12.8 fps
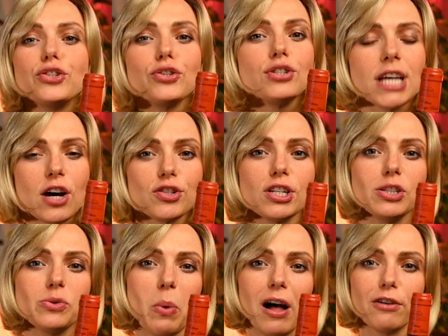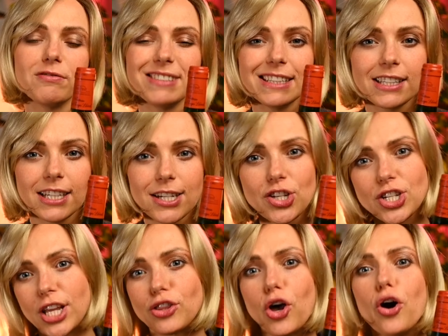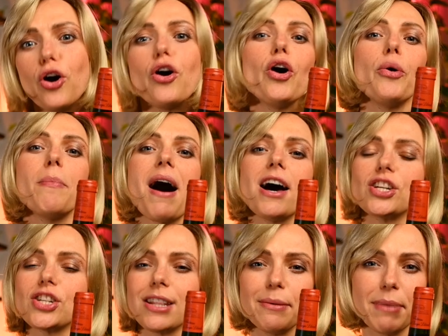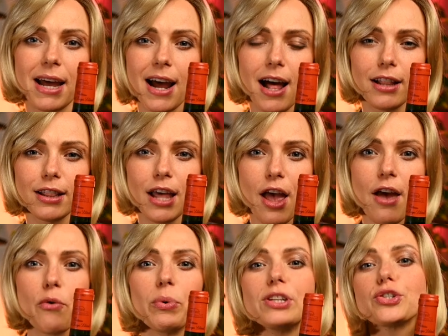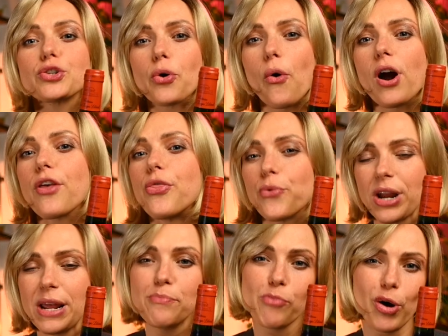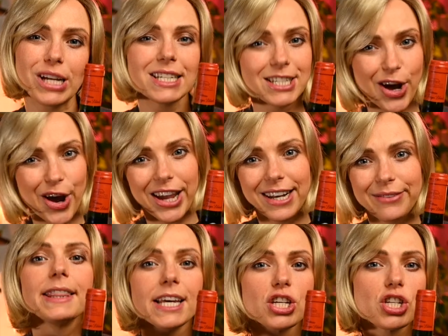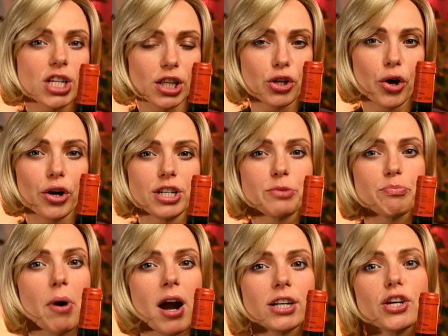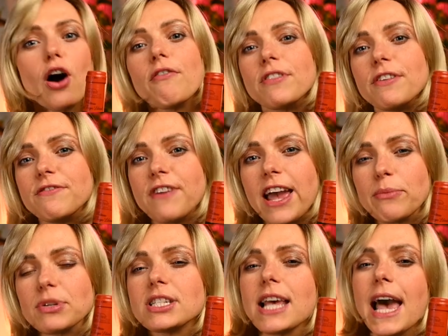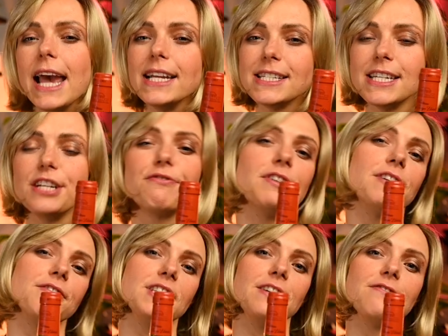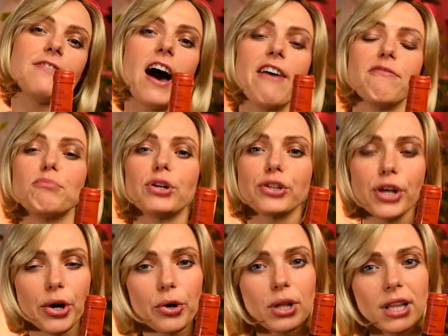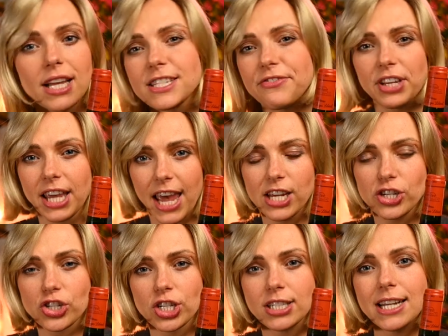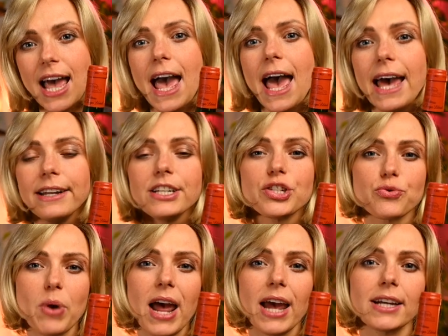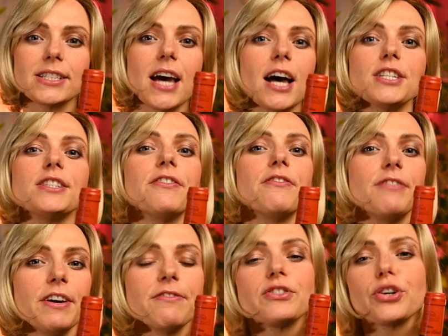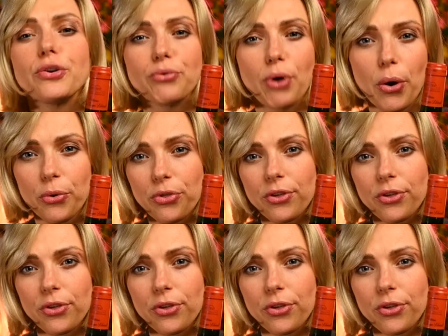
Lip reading: 2012 vintage Chateau Haut-Bages Liberal with score 3.9. This Chateau is part of the famous 1855 Bordeaux classification and is ranked as the fifth growth.